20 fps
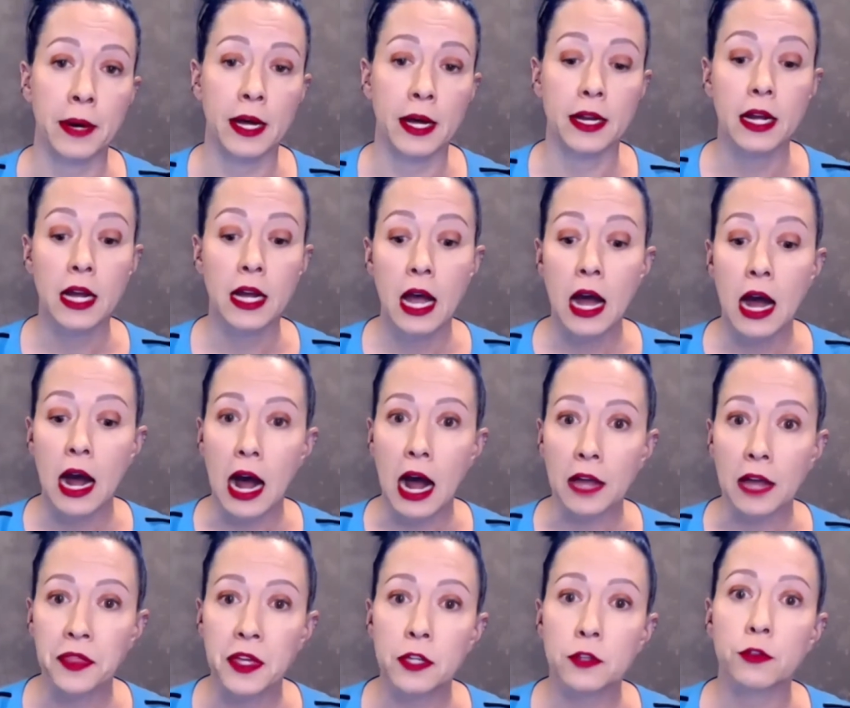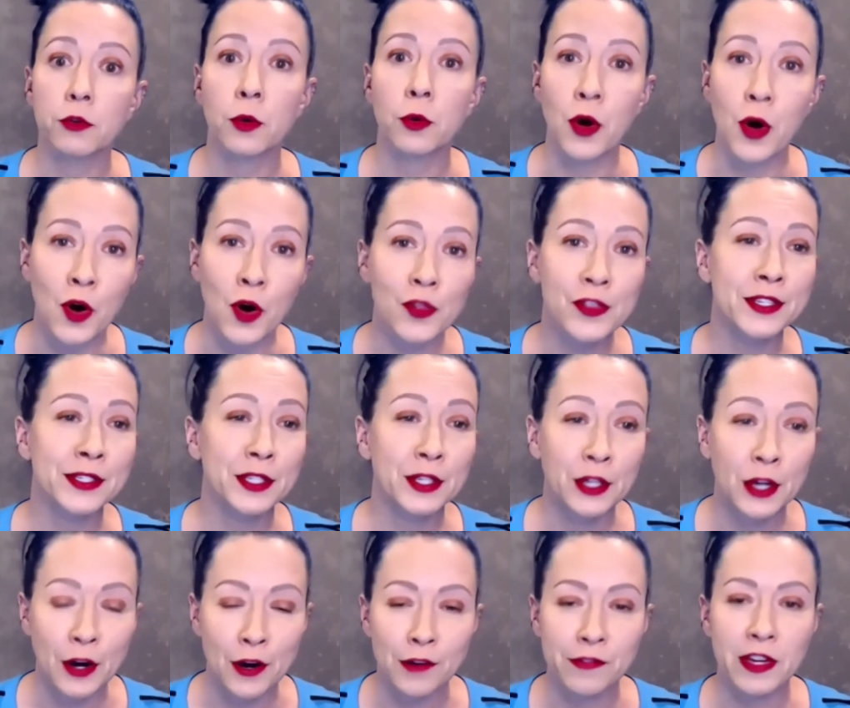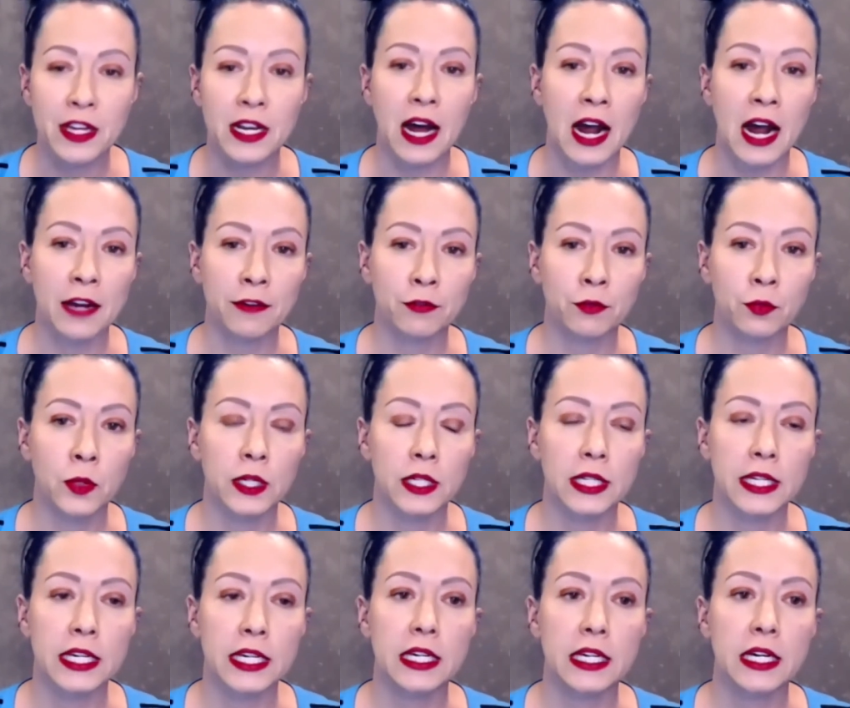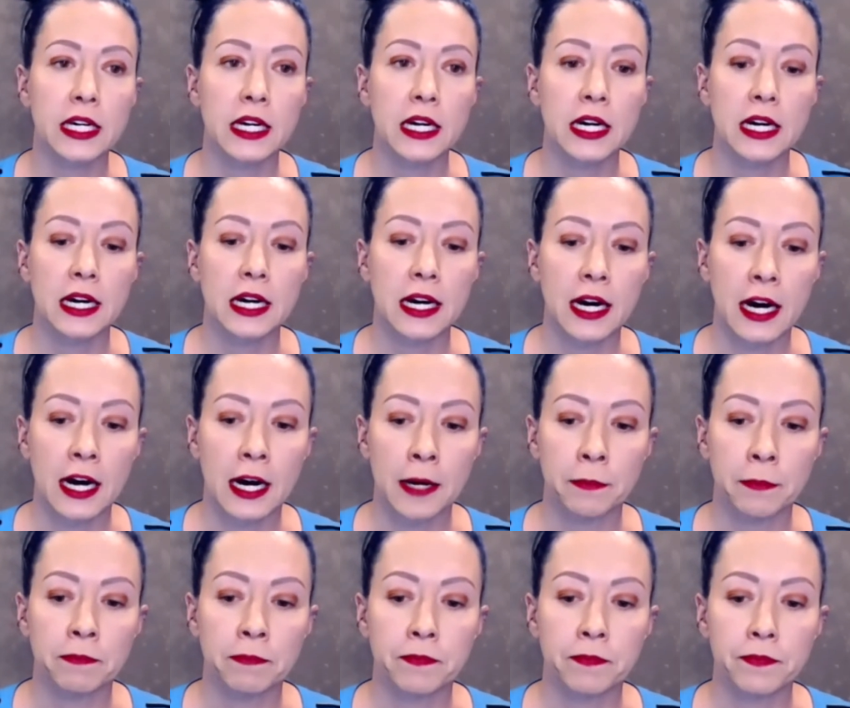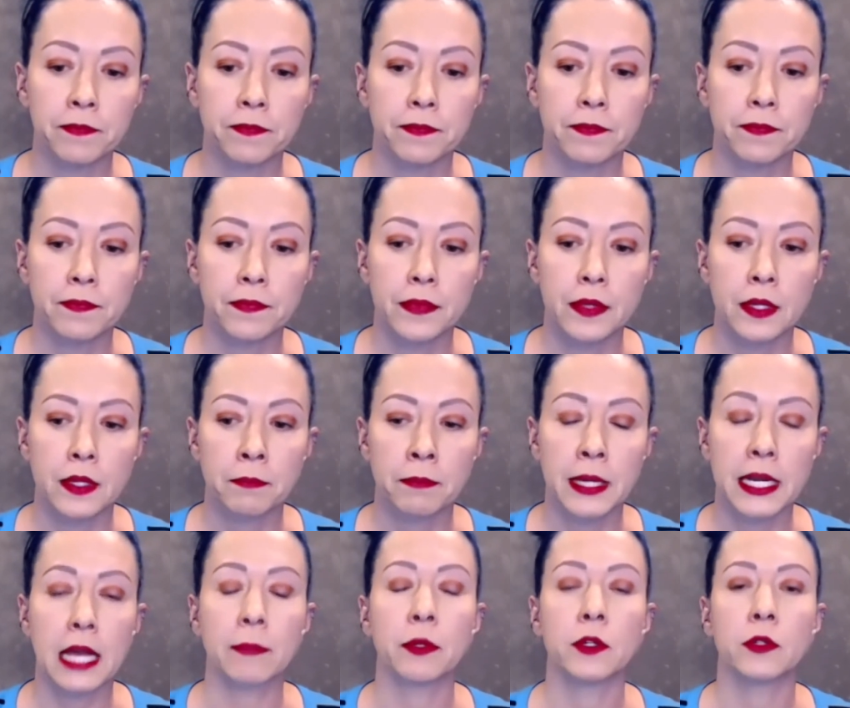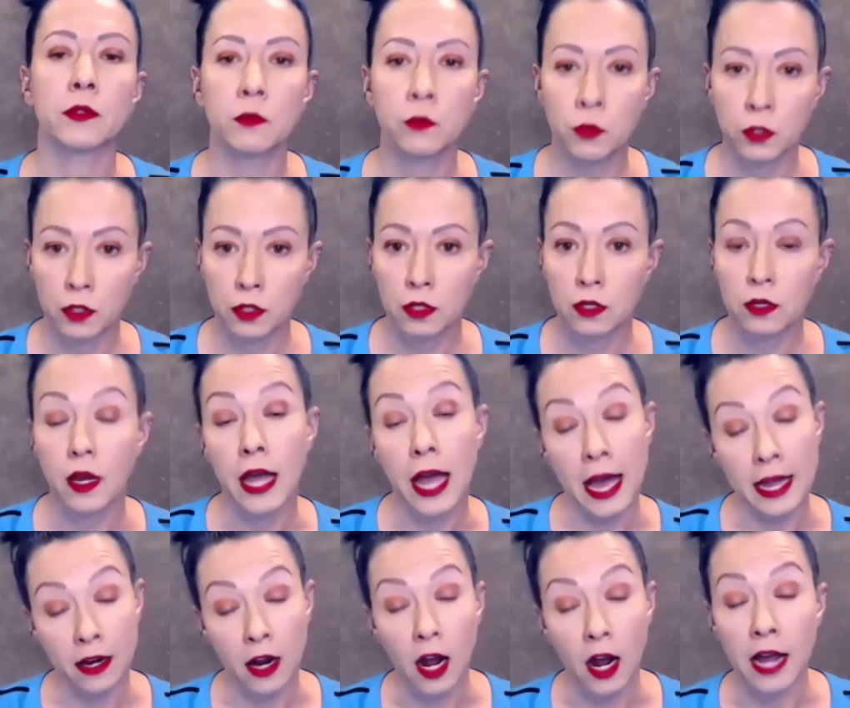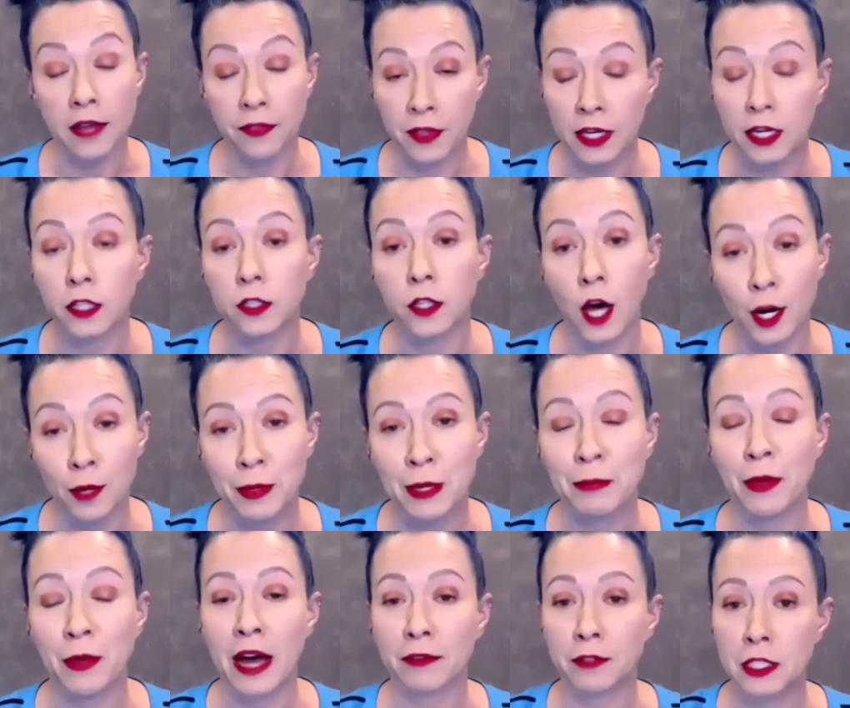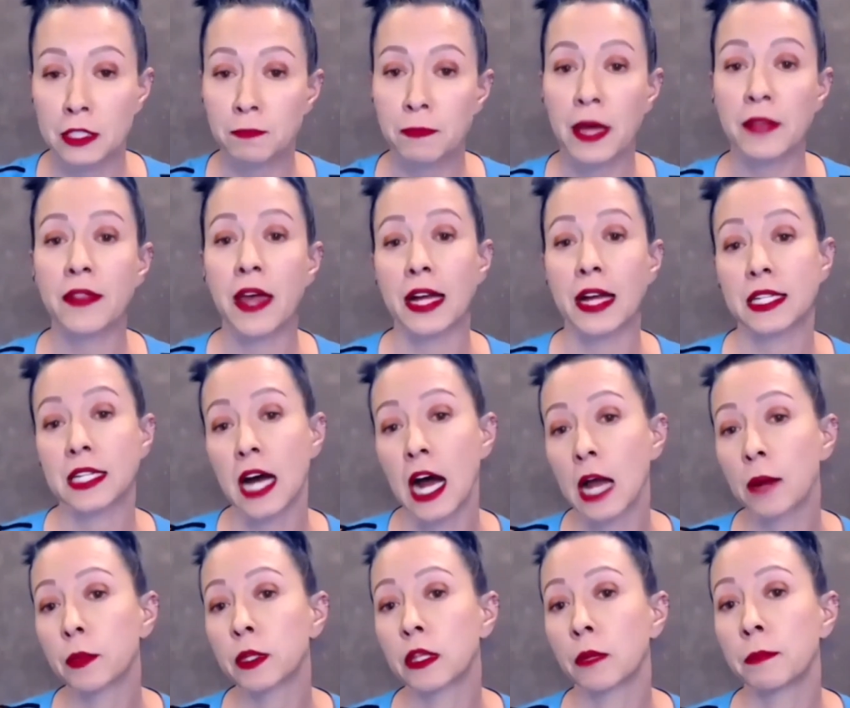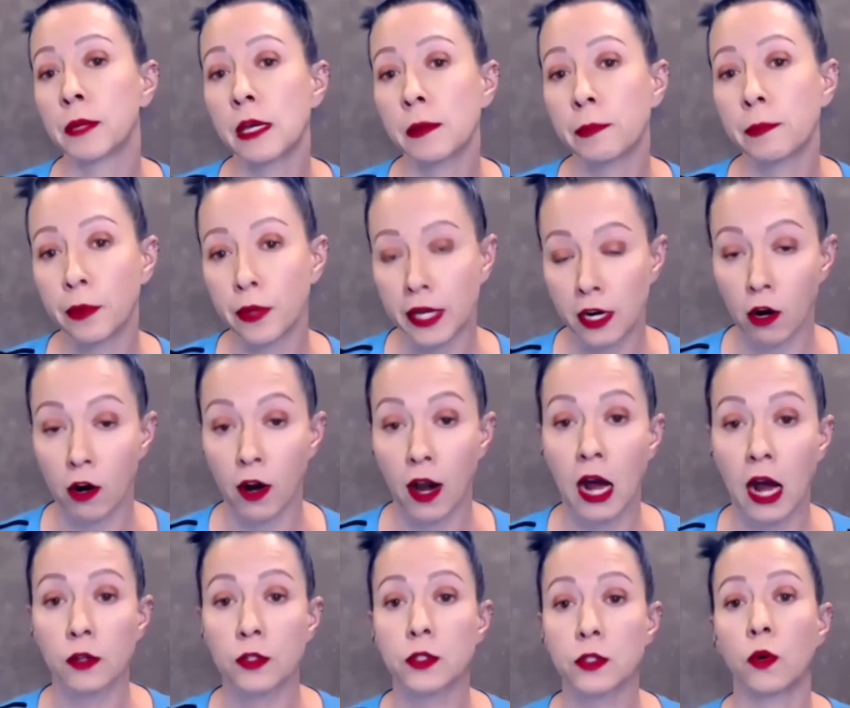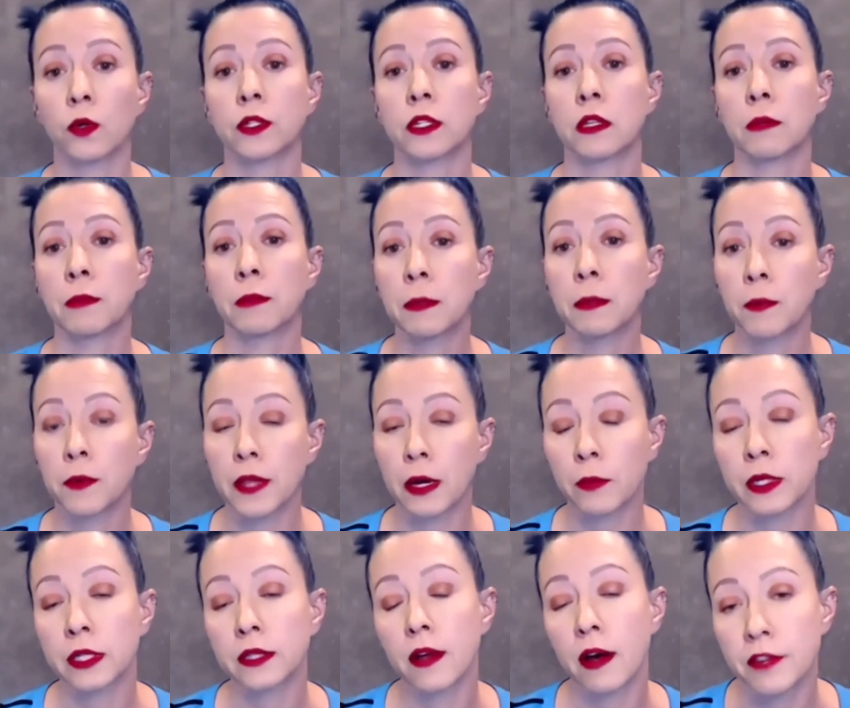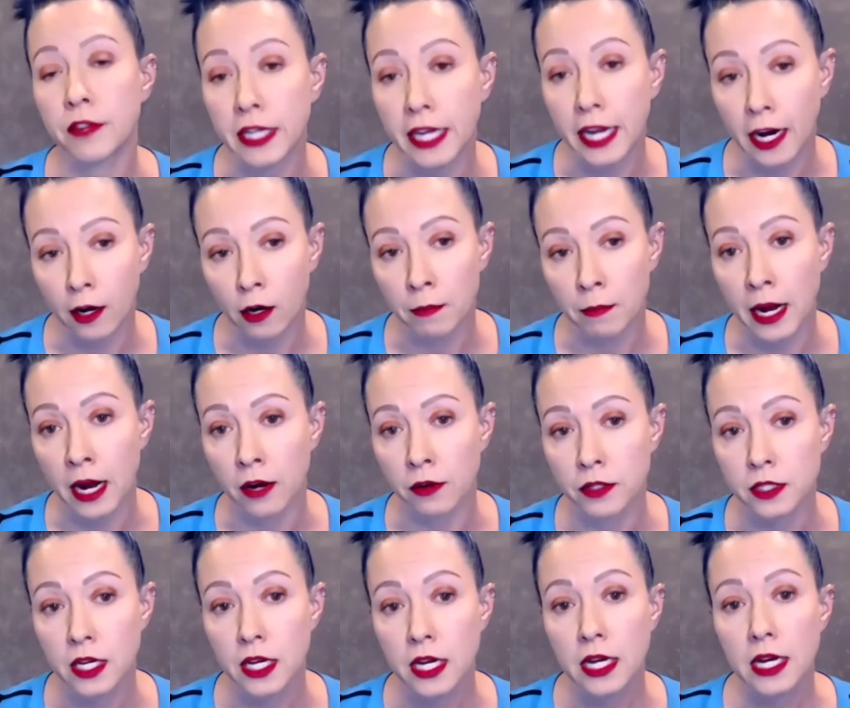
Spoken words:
But I think through all this COVID, I really um, been able, and I think a lot of people have spend that time with the people in our household and the people that we love and care about.